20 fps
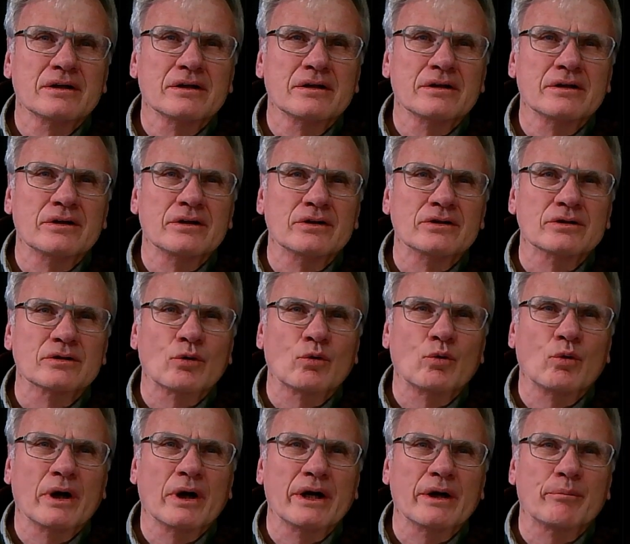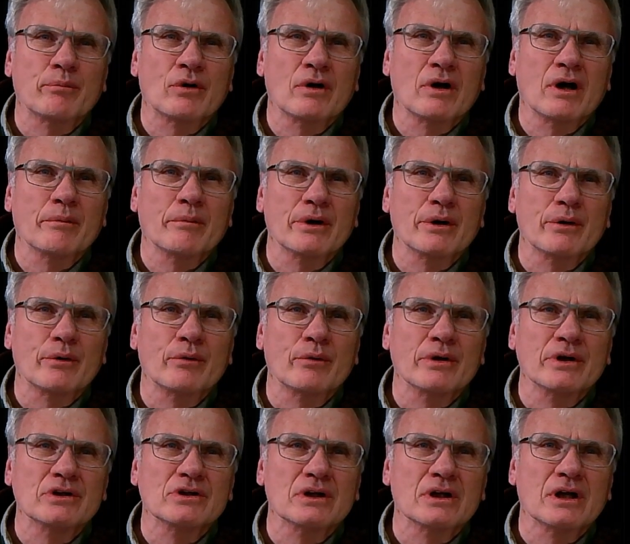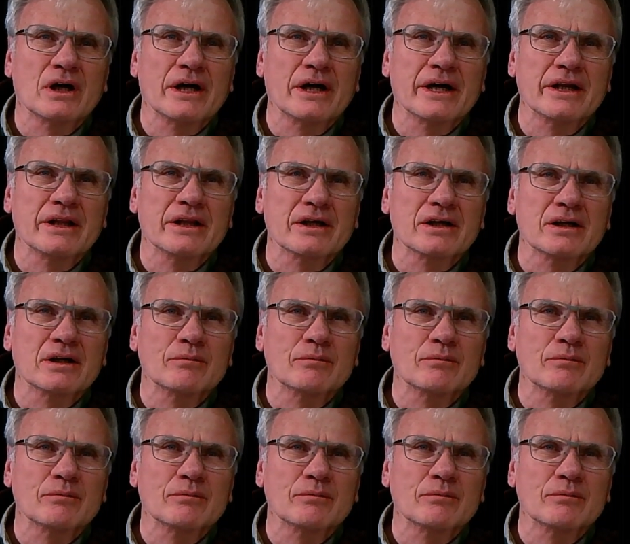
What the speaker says: there's quite a prominent ridge line that comes